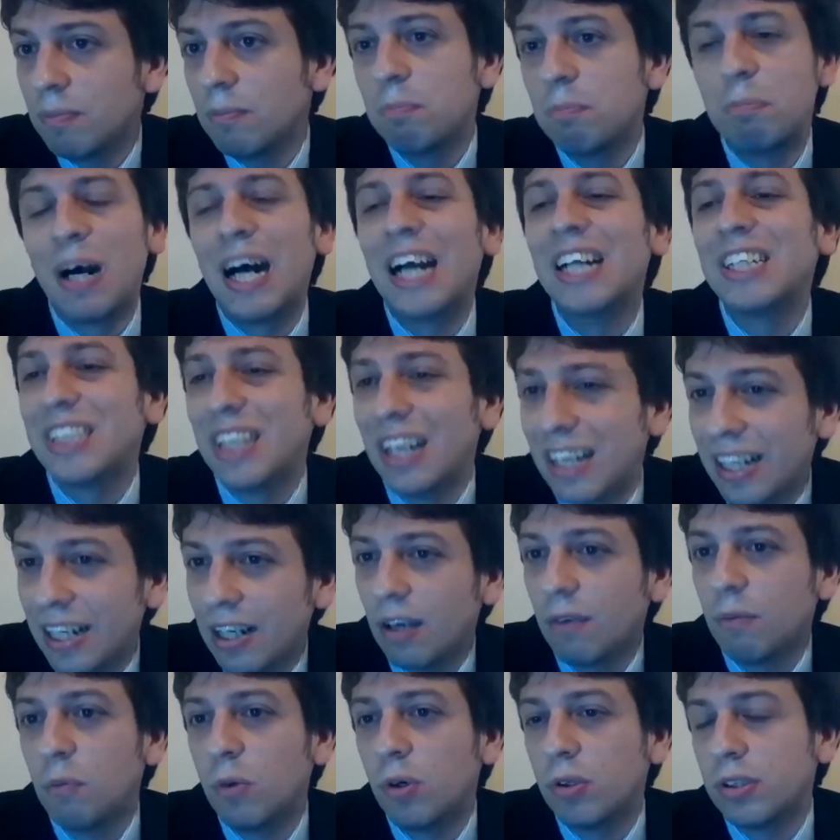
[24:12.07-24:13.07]

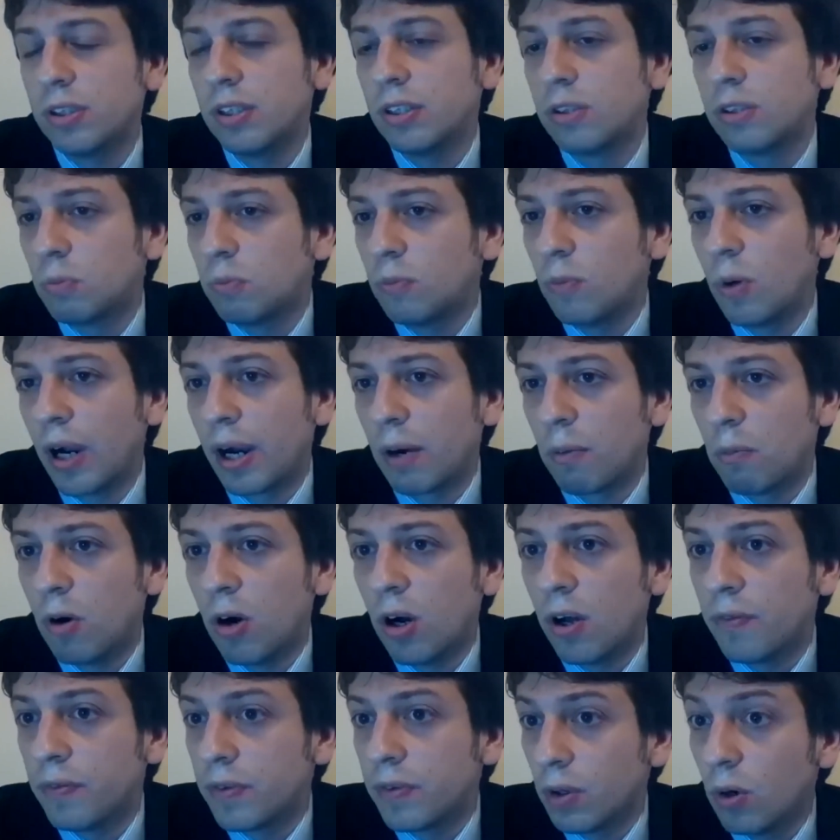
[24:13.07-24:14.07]
partially what the square
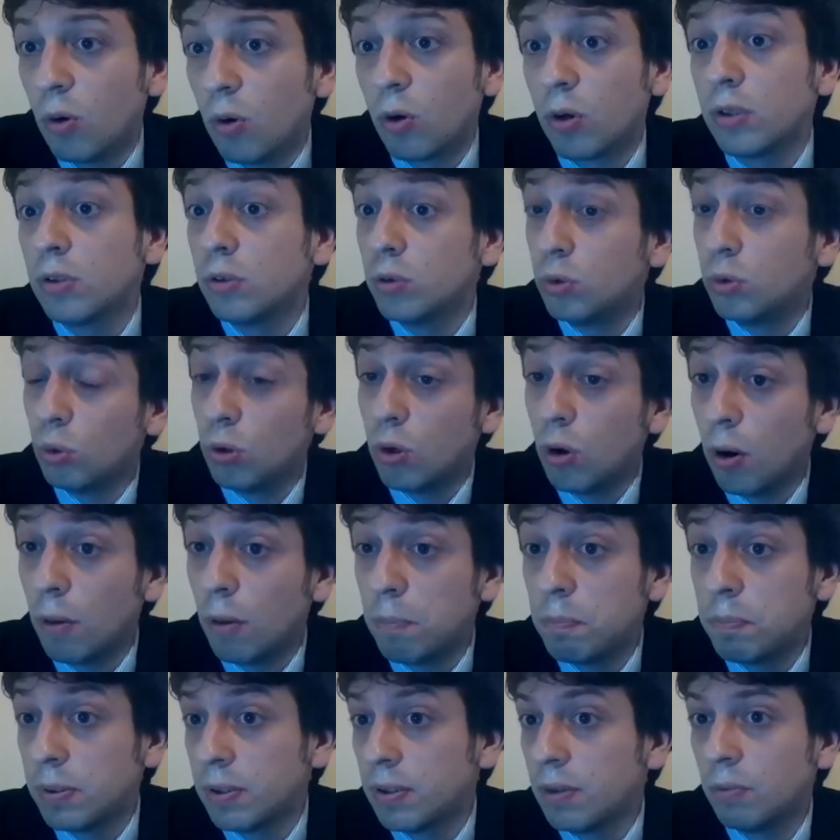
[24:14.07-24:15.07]
wants, or to
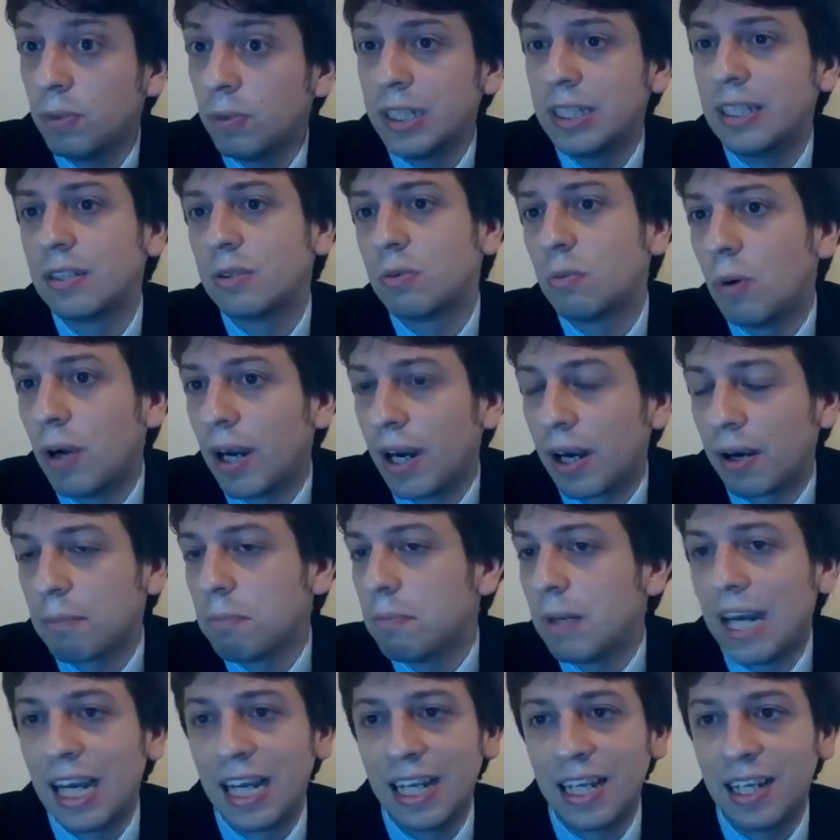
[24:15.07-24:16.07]
cope with the
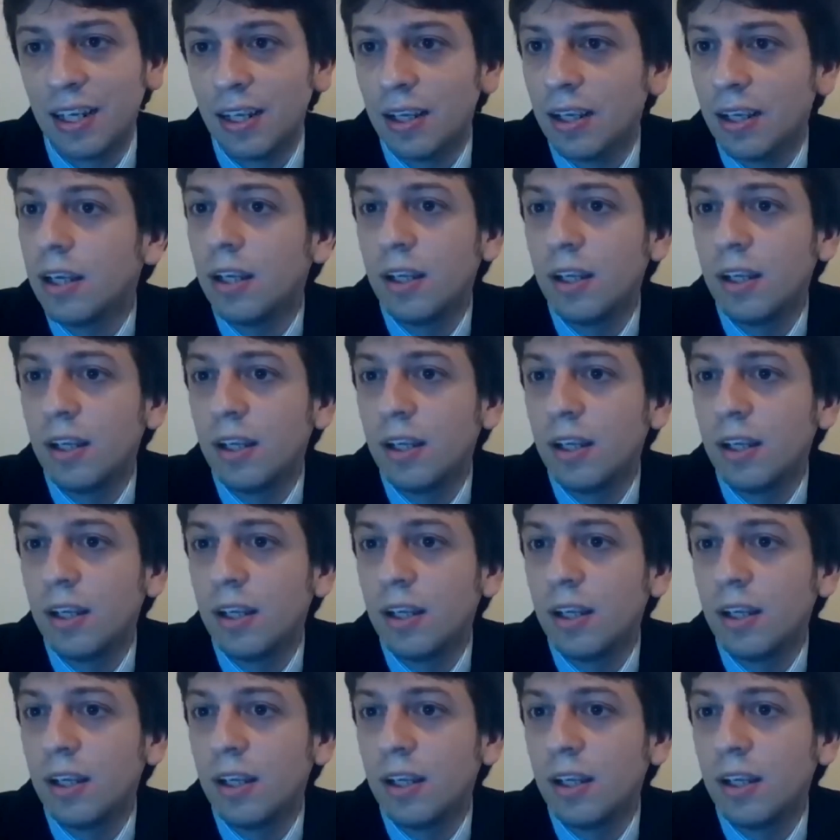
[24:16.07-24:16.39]
square by